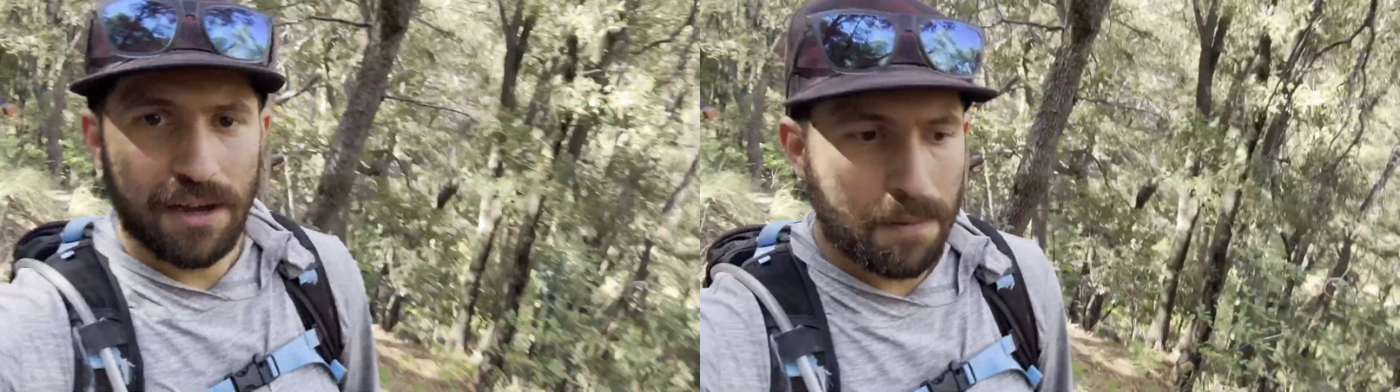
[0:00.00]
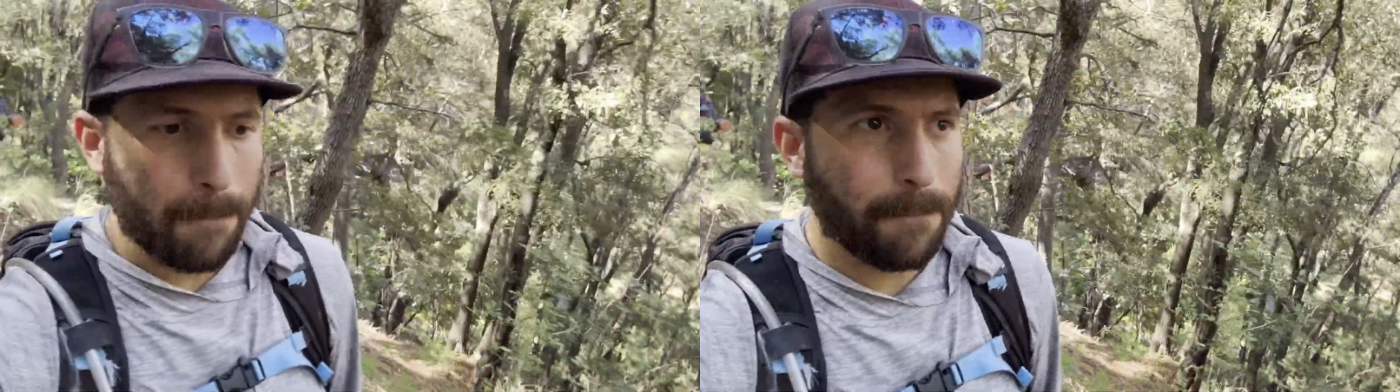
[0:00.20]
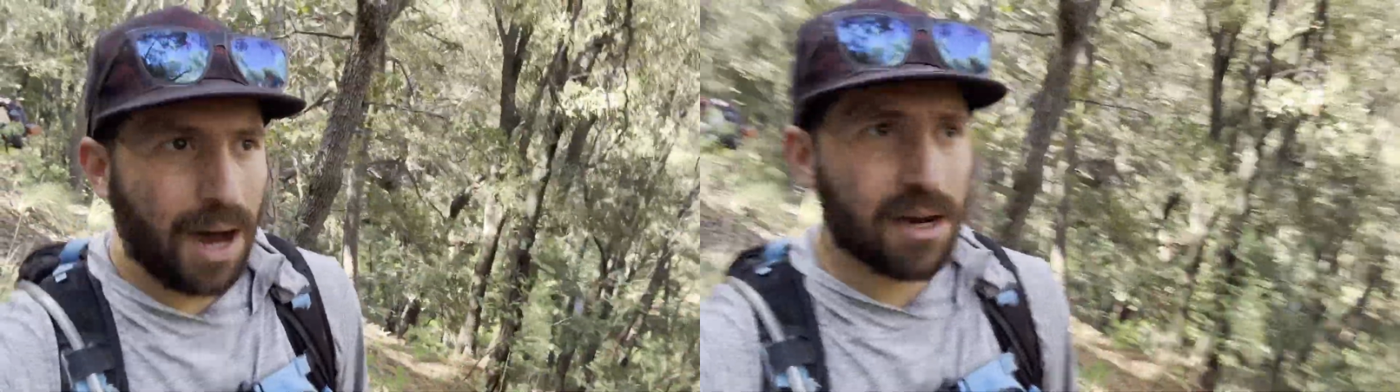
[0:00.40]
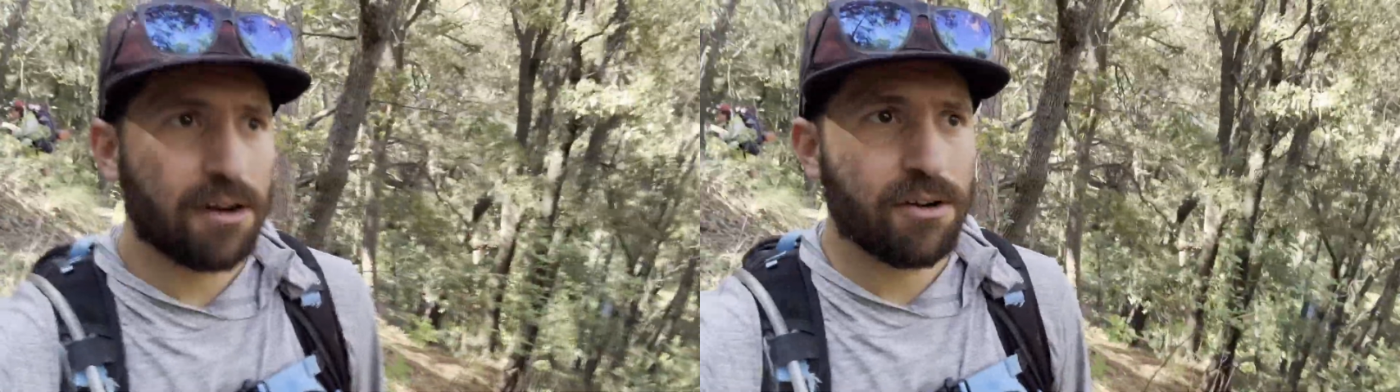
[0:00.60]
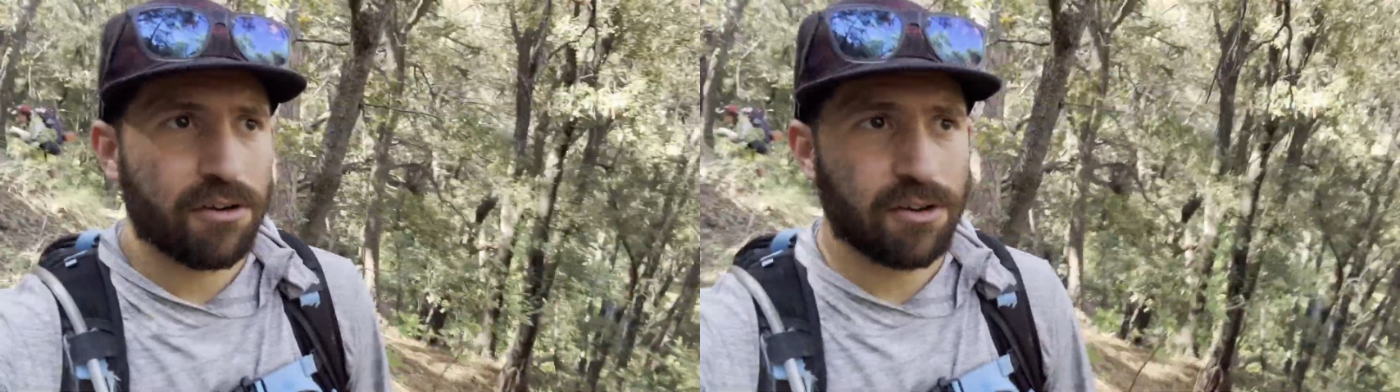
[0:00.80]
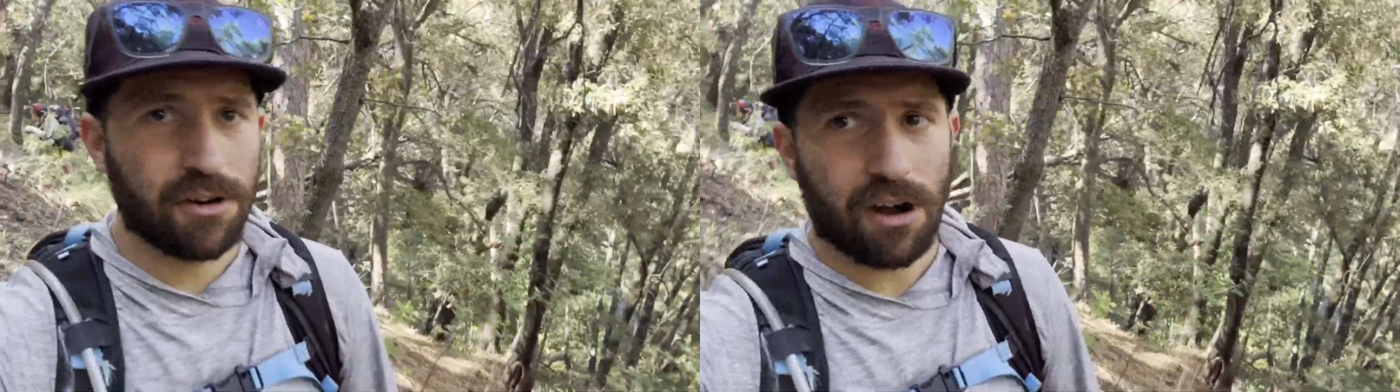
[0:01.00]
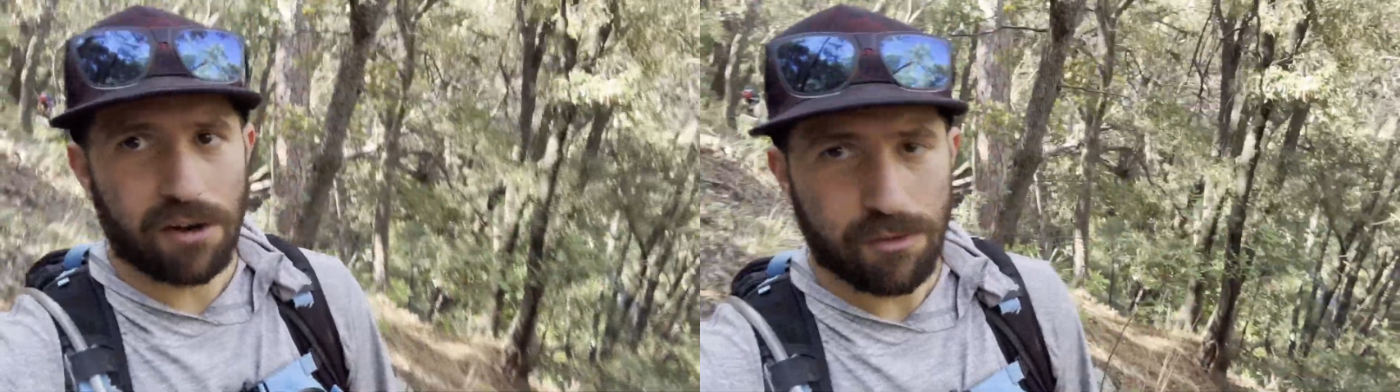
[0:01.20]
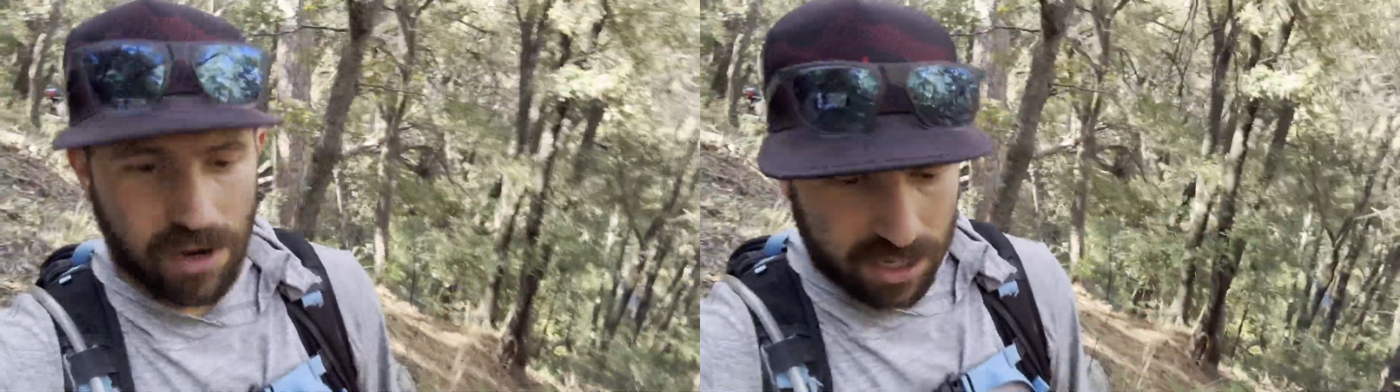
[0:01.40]
monitor your
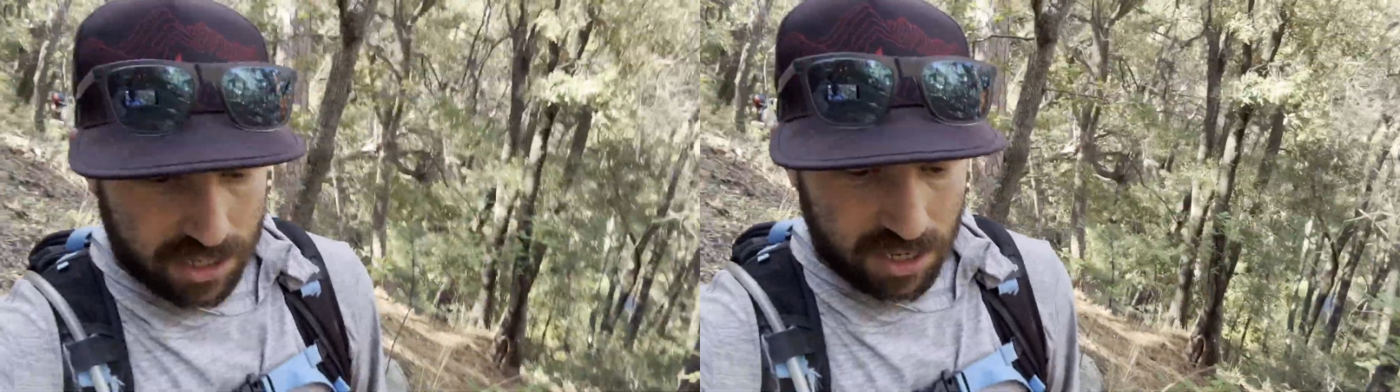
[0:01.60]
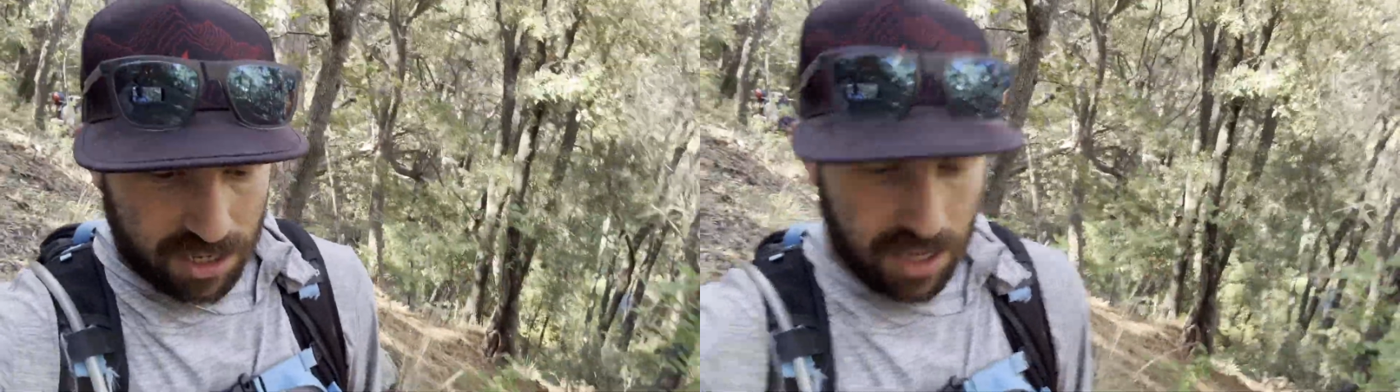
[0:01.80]
heart rate